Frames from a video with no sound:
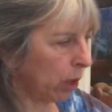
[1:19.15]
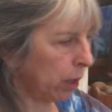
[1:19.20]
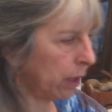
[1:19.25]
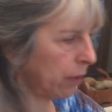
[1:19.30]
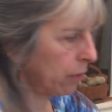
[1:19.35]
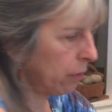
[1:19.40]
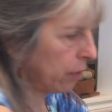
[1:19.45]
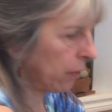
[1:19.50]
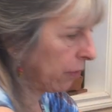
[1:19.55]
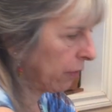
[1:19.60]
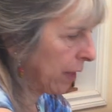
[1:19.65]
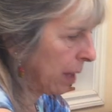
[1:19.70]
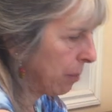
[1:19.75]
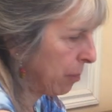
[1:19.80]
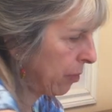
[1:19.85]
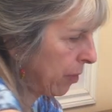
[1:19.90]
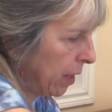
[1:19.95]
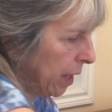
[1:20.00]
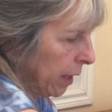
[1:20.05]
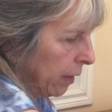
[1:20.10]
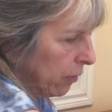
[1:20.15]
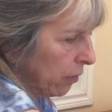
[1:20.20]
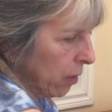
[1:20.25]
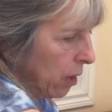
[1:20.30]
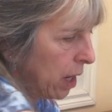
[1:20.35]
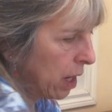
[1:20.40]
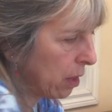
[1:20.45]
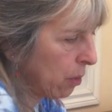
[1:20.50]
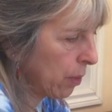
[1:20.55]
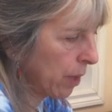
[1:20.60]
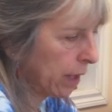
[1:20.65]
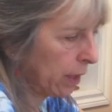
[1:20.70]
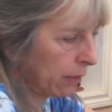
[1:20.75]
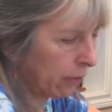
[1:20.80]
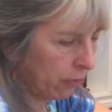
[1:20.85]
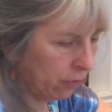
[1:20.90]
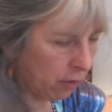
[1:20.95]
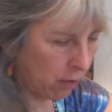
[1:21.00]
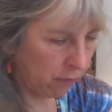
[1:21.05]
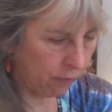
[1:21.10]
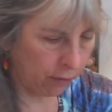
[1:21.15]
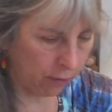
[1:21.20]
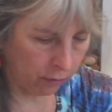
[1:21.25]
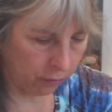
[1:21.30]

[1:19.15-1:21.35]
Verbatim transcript: we're going to do the same thing. So how are we going to start?